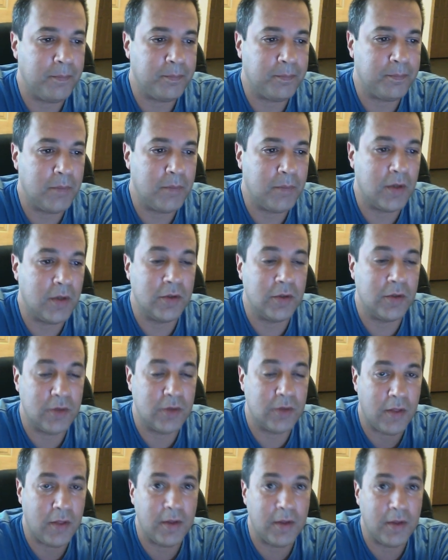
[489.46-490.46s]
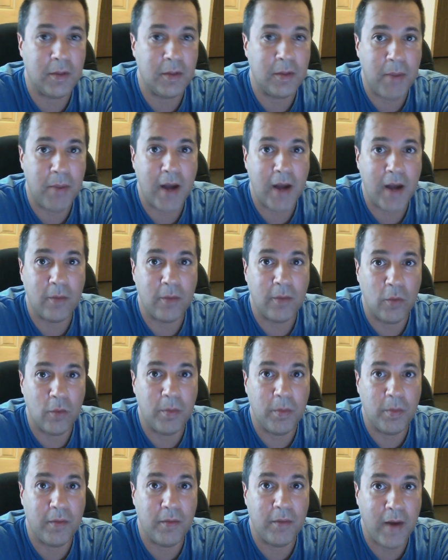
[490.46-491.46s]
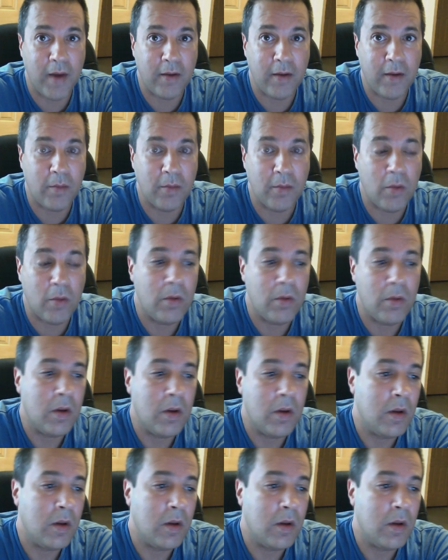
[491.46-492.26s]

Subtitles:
because I think the pattern will be variable.